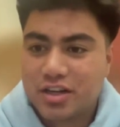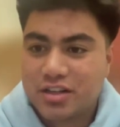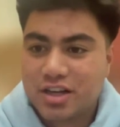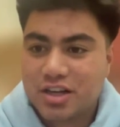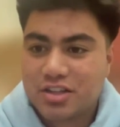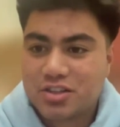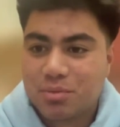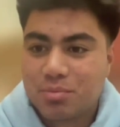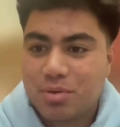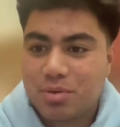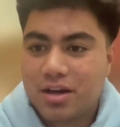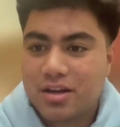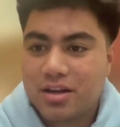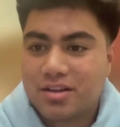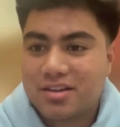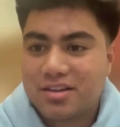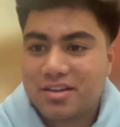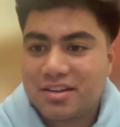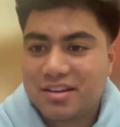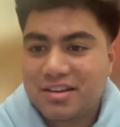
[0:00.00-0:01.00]
to touch the pot,
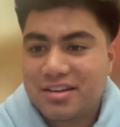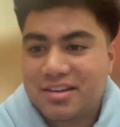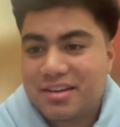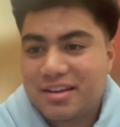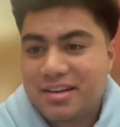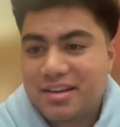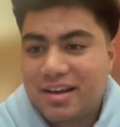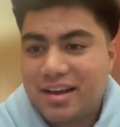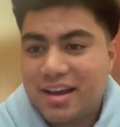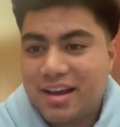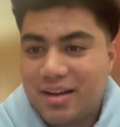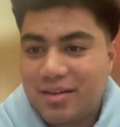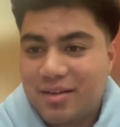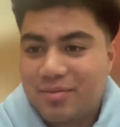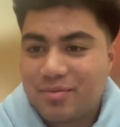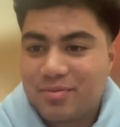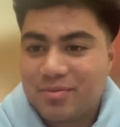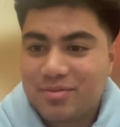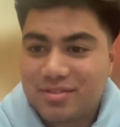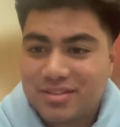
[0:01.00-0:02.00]

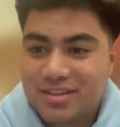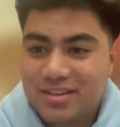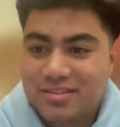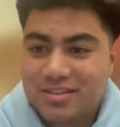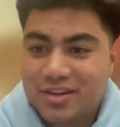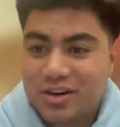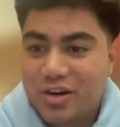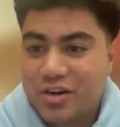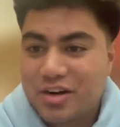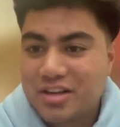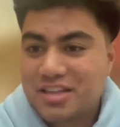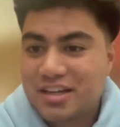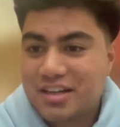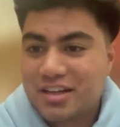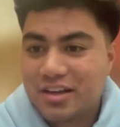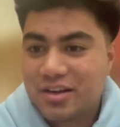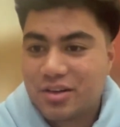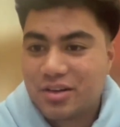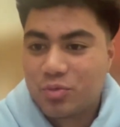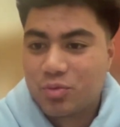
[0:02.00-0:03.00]
and they're already saying
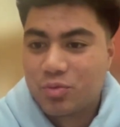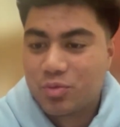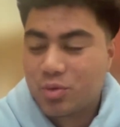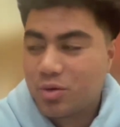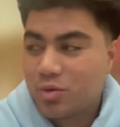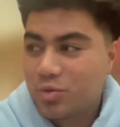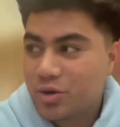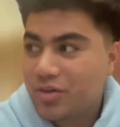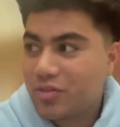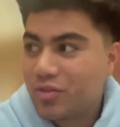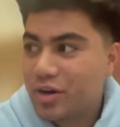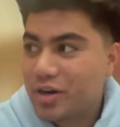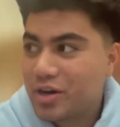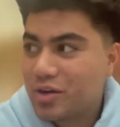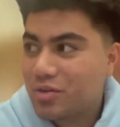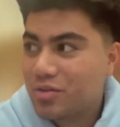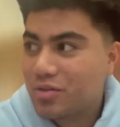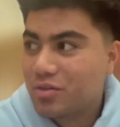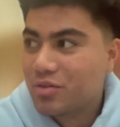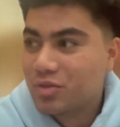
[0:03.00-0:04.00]
like, we
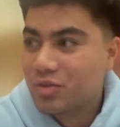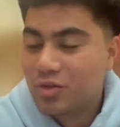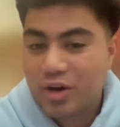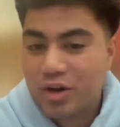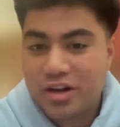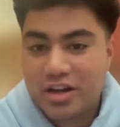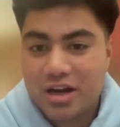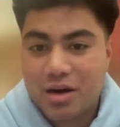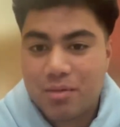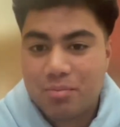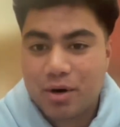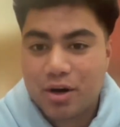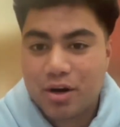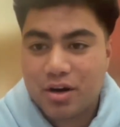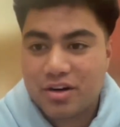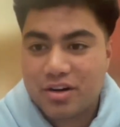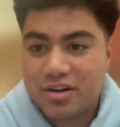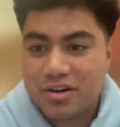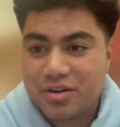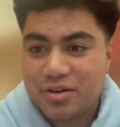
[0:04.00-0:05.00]
already got
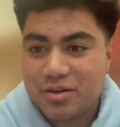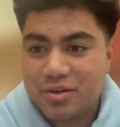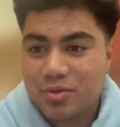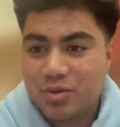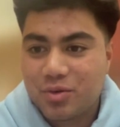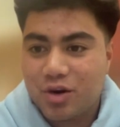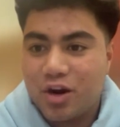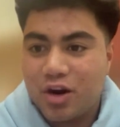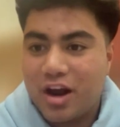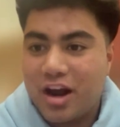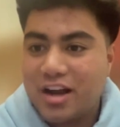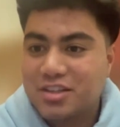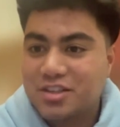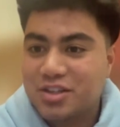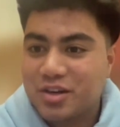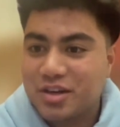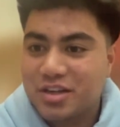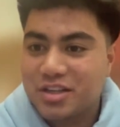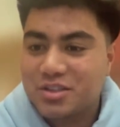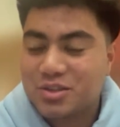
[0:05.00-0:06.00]
burned. Our hands are
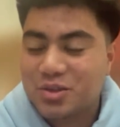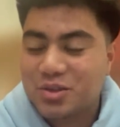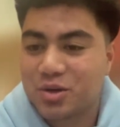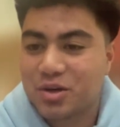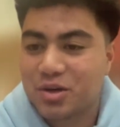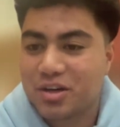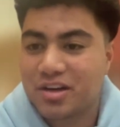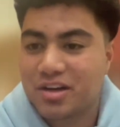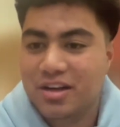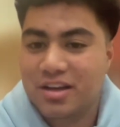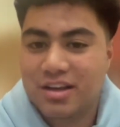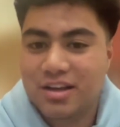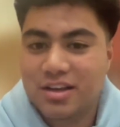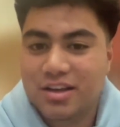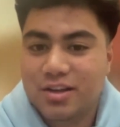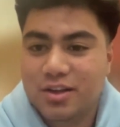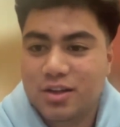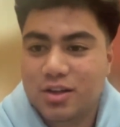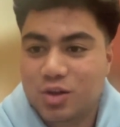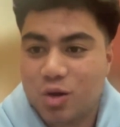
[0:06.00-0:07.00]
already sore.
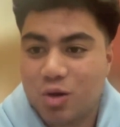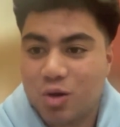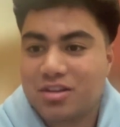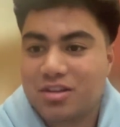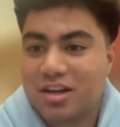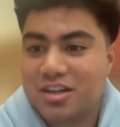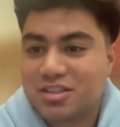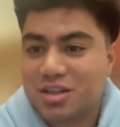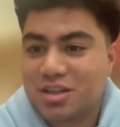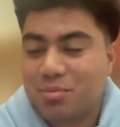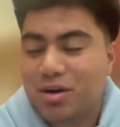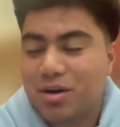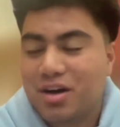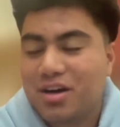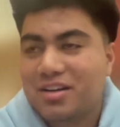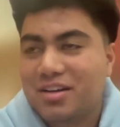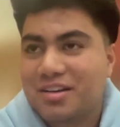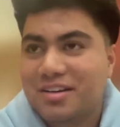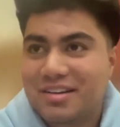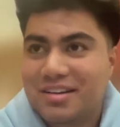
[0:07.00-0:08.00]
Don't touch the
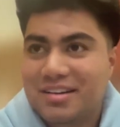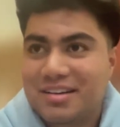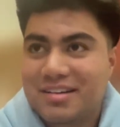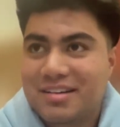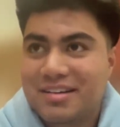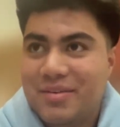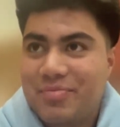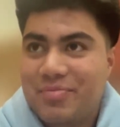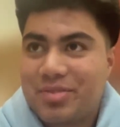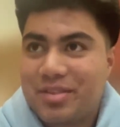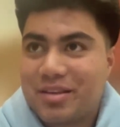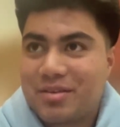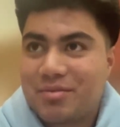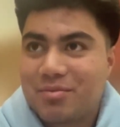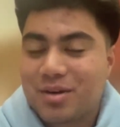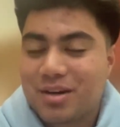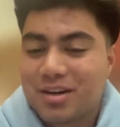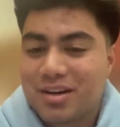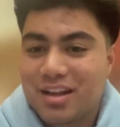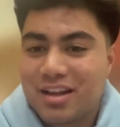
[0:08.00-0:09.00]
pot."
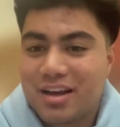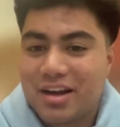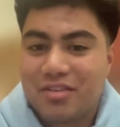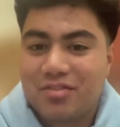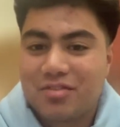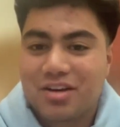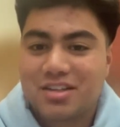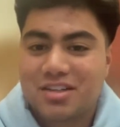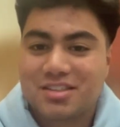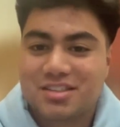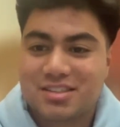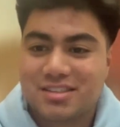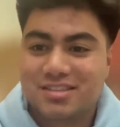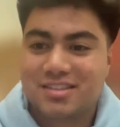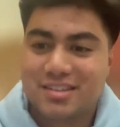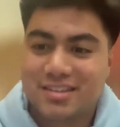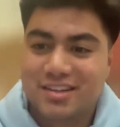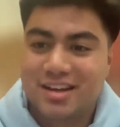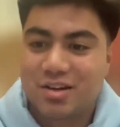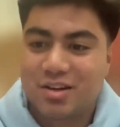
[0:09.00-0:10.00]
But a lot of us
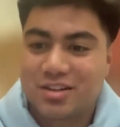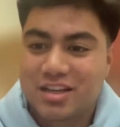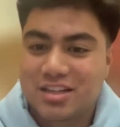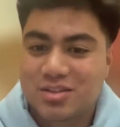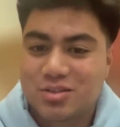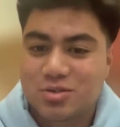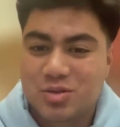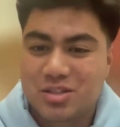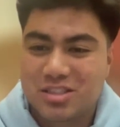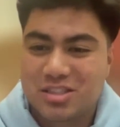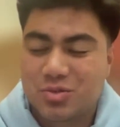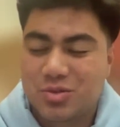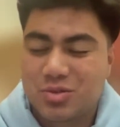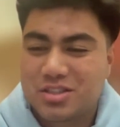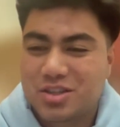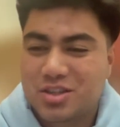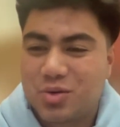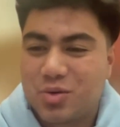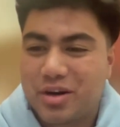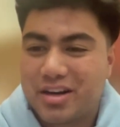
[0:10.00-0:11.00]
nowadays, we
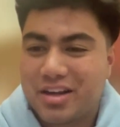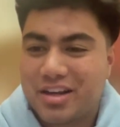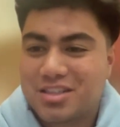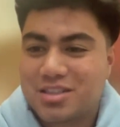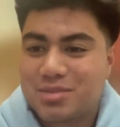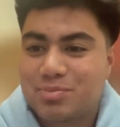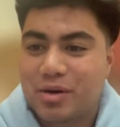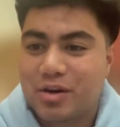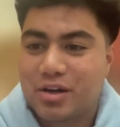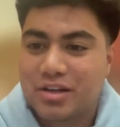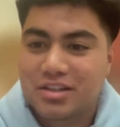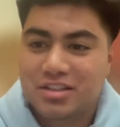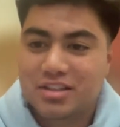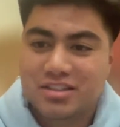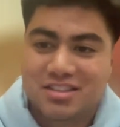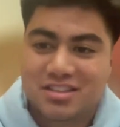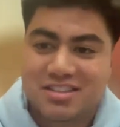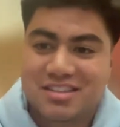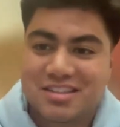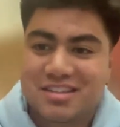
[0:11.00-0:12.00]
still want to
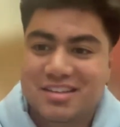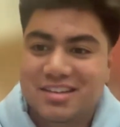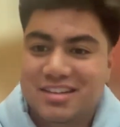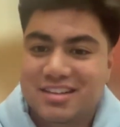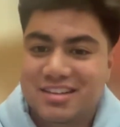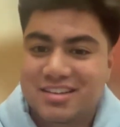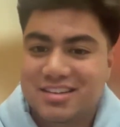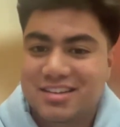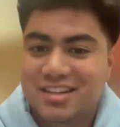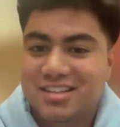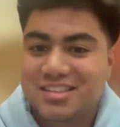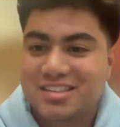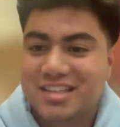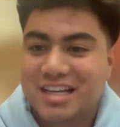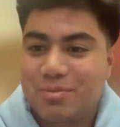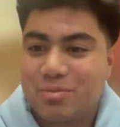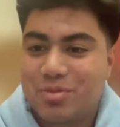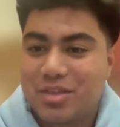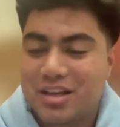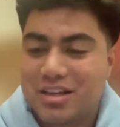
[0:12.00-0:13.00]
experience the
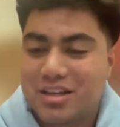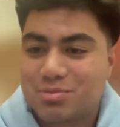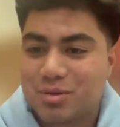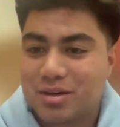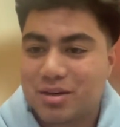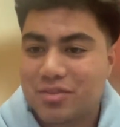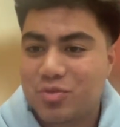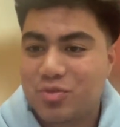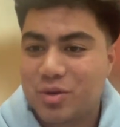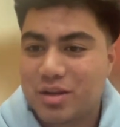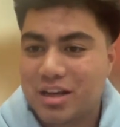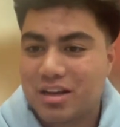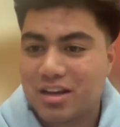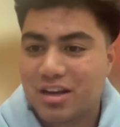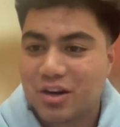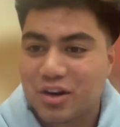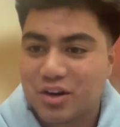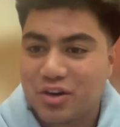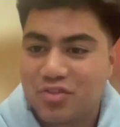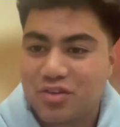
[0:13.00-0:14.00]
same things, but if we can
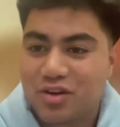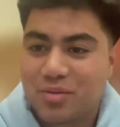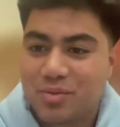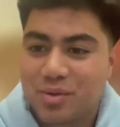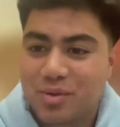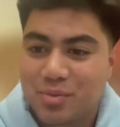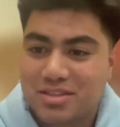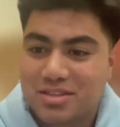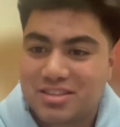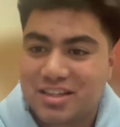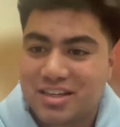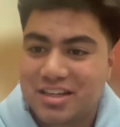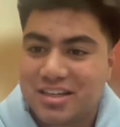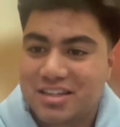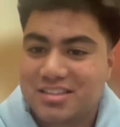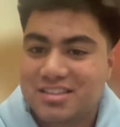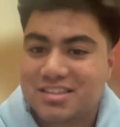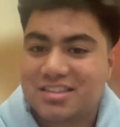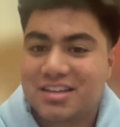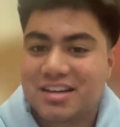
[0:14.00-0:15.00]
learn from the
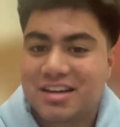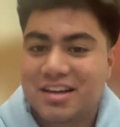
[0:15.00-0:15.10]
mistakes